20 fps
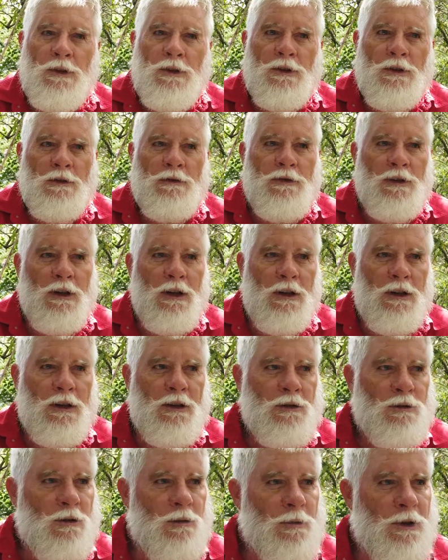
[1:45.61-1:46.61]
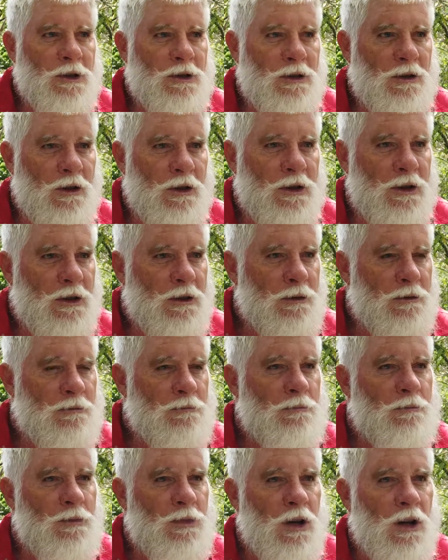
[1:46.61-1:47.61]
Just the feeling, it's almost like you're
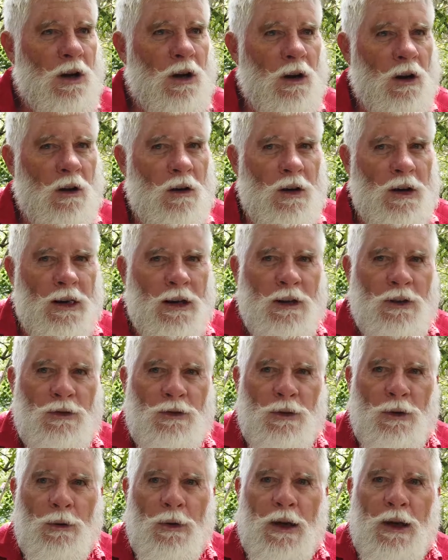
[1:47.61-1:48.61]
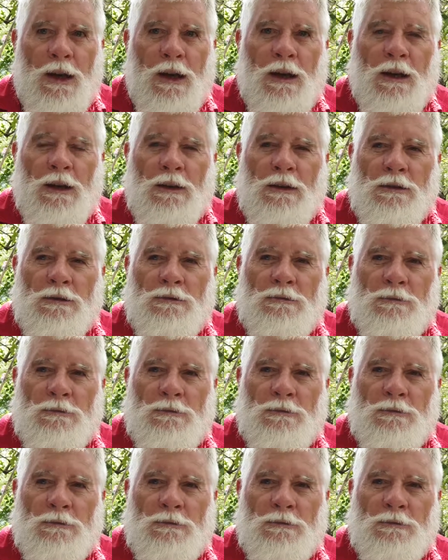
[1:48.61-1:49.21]
gliding through air,